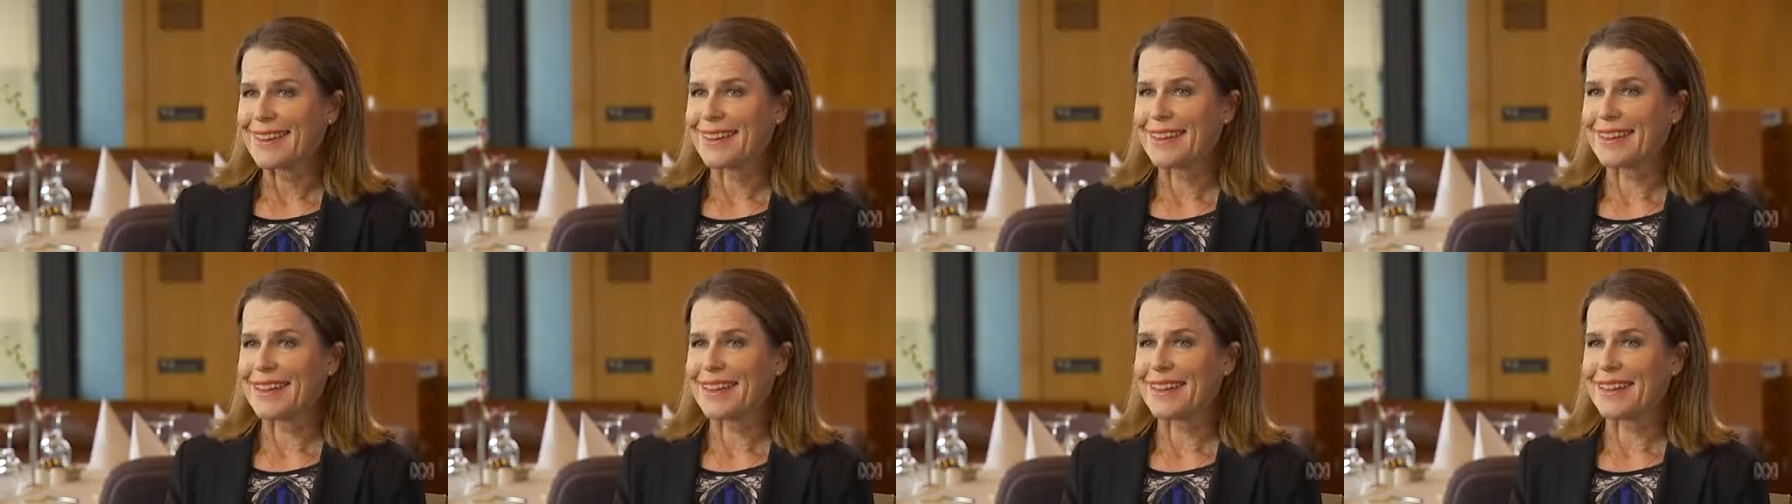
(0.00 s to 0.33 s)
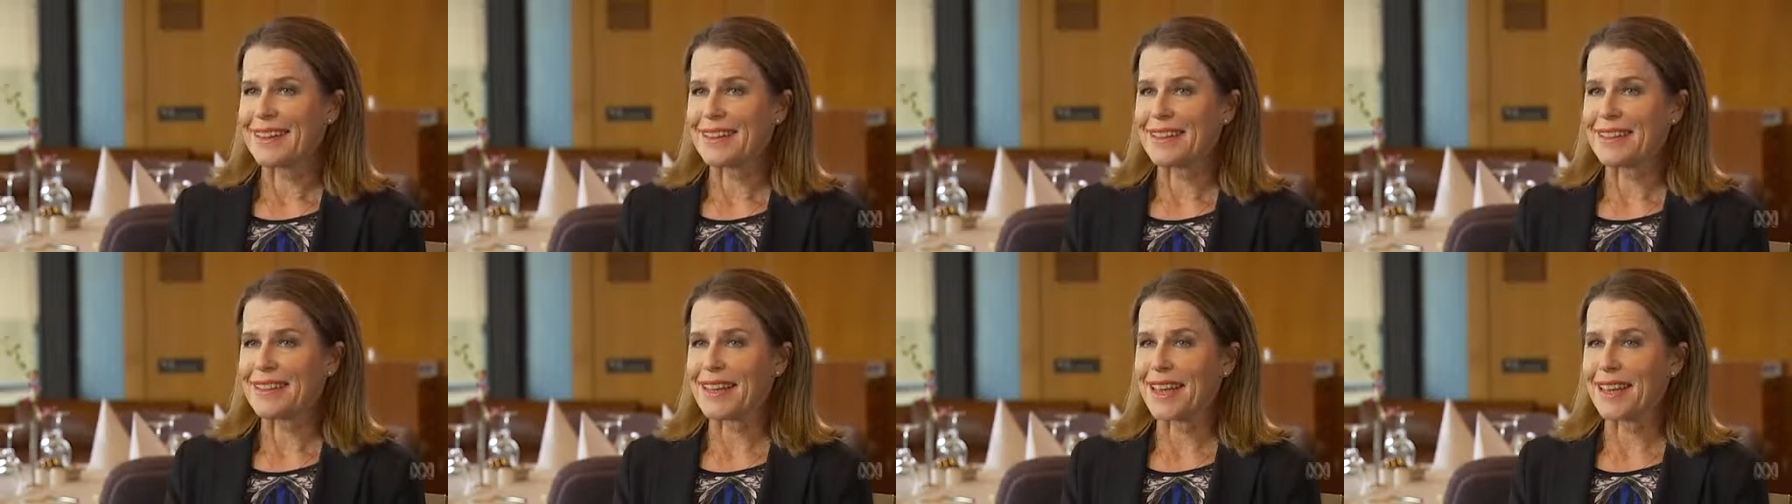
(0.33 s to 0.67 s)

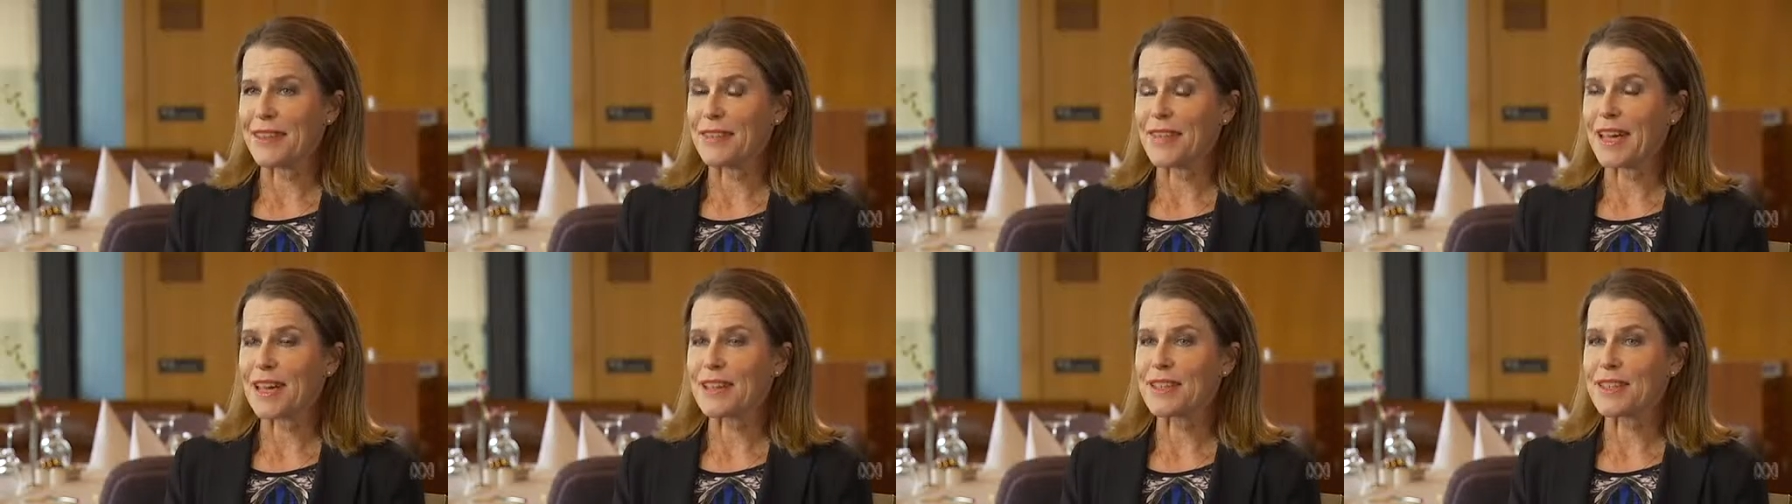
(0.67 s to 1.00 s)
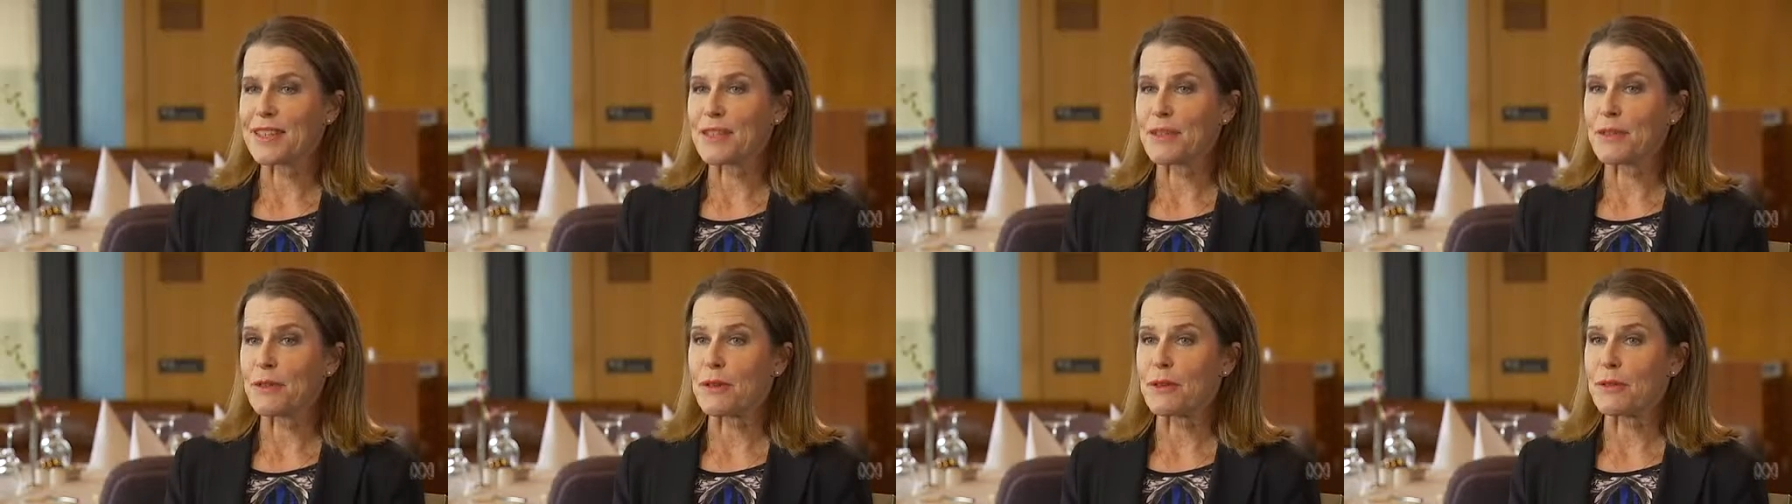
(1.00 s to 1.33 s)
Now
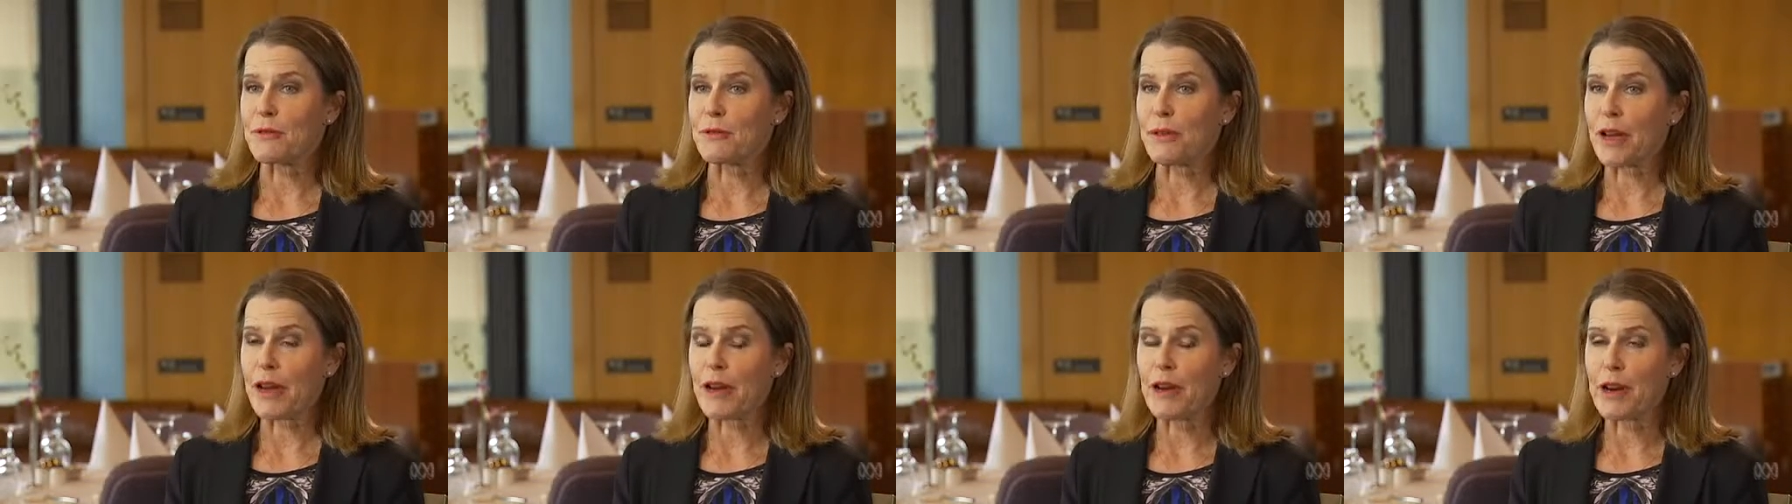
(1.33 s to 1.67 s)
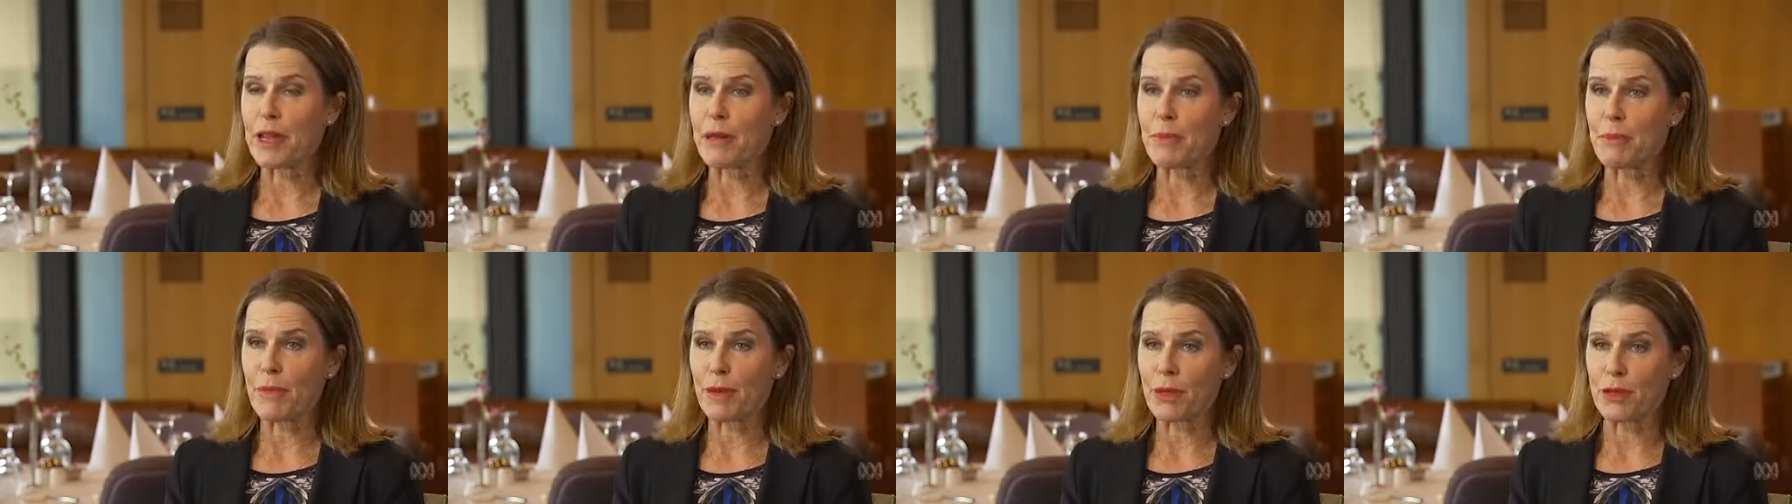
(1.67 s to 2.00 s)
that's
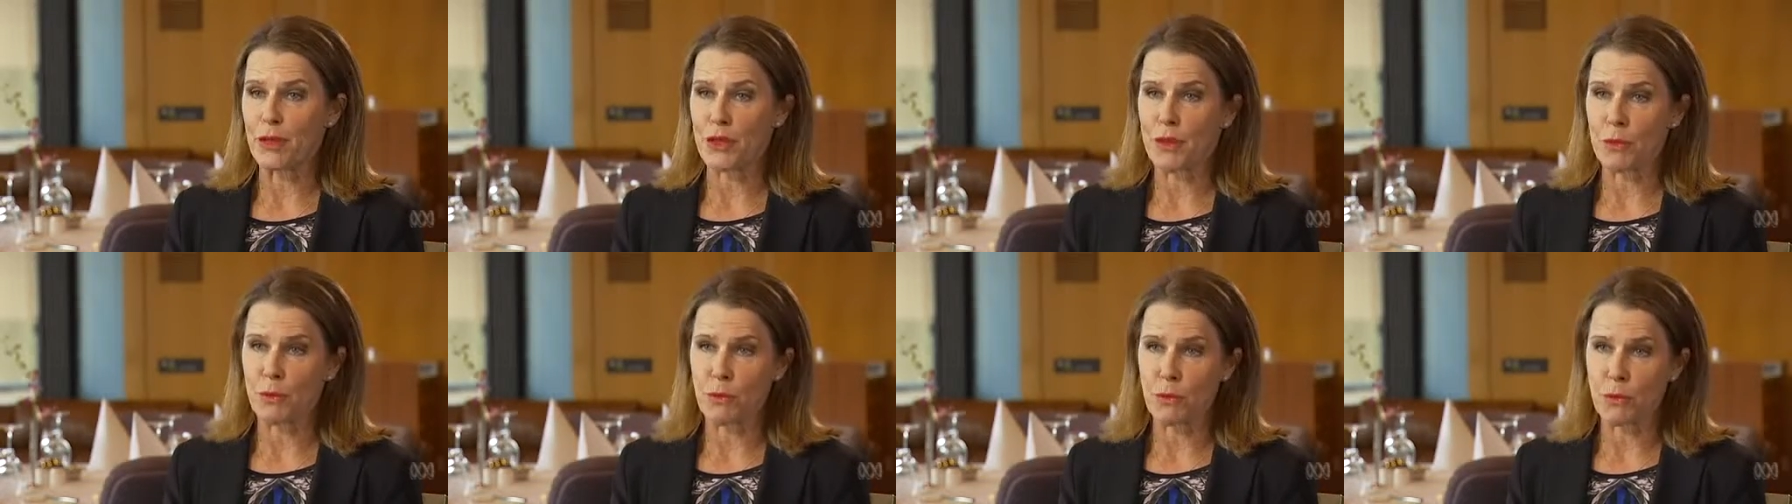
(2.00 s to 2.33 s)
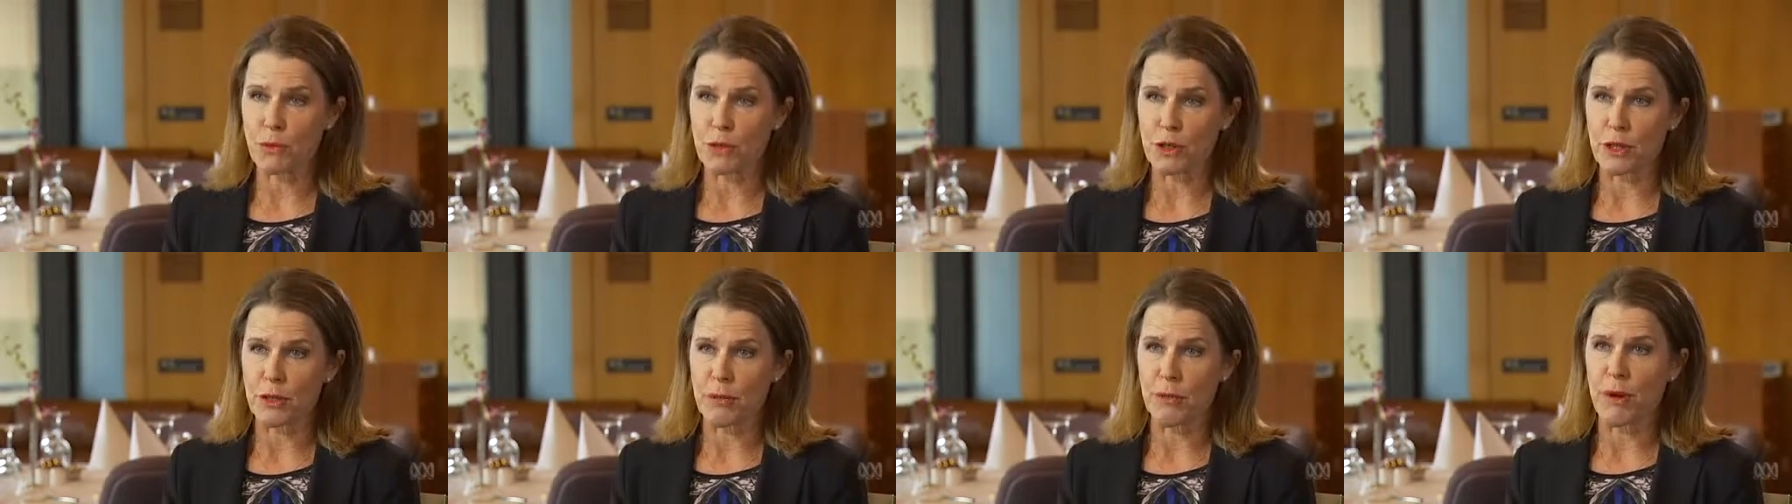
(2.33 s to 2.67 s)
very much
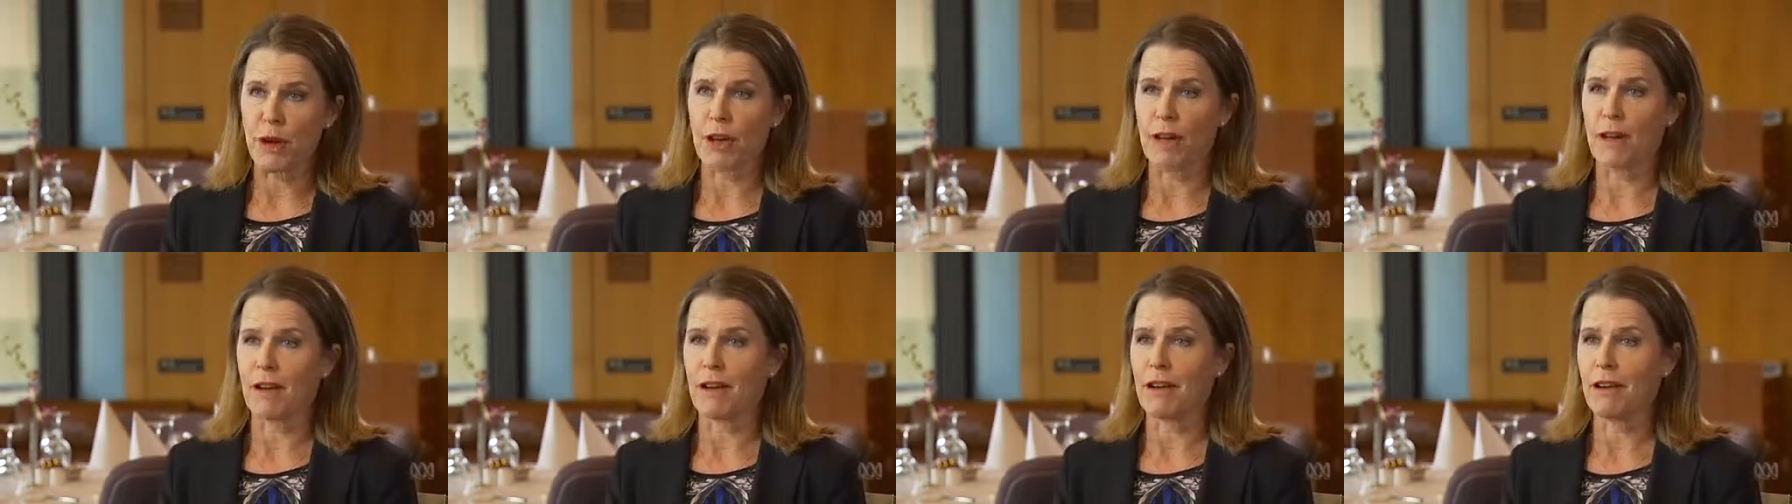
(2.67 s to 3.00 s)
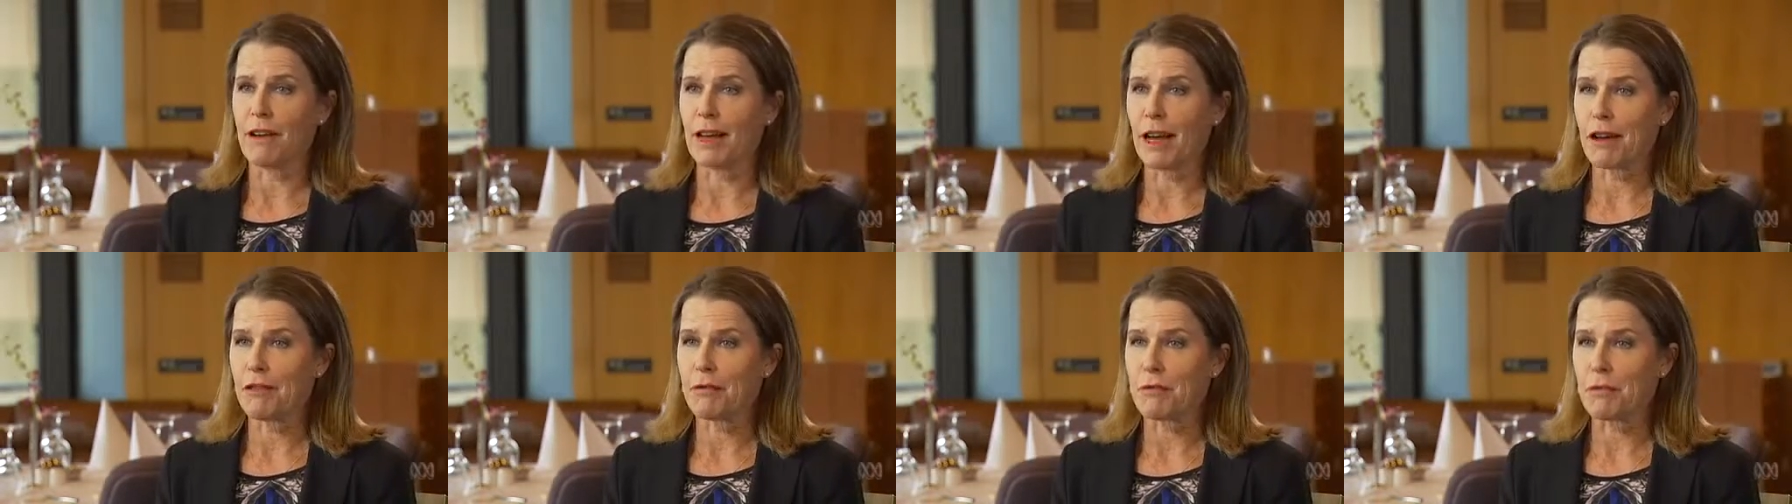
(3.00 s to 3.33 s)
supported by our
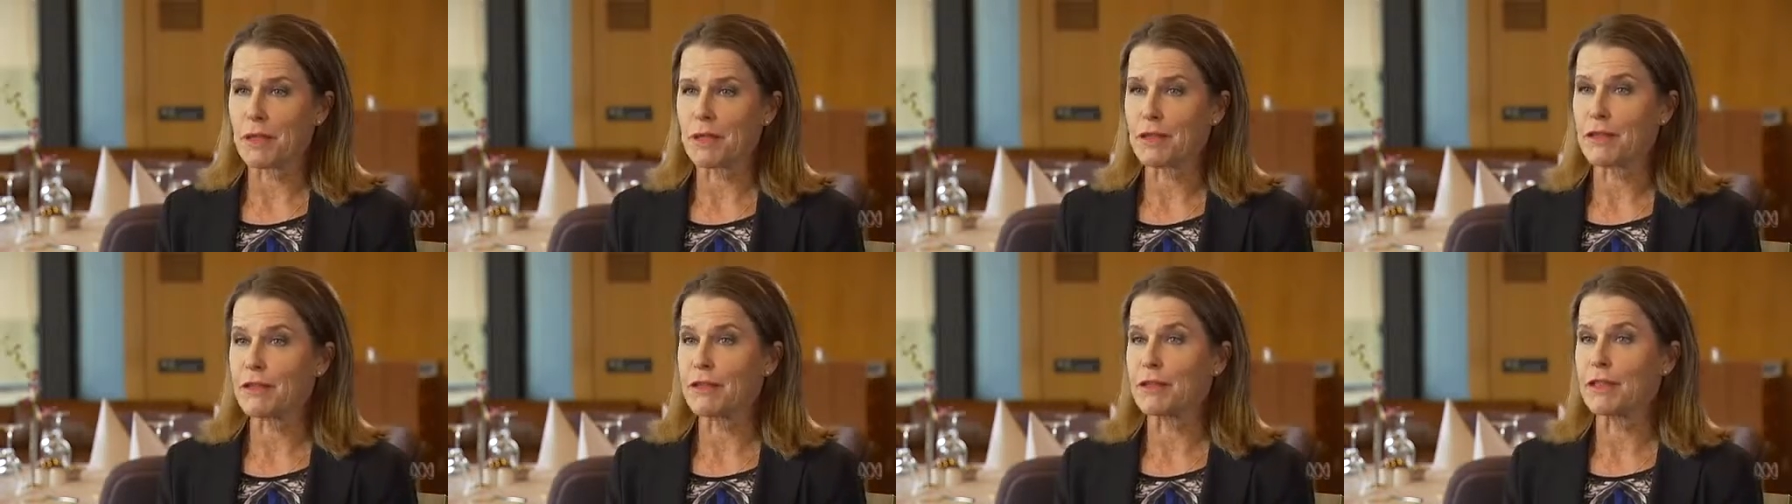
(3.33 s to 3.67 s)
government.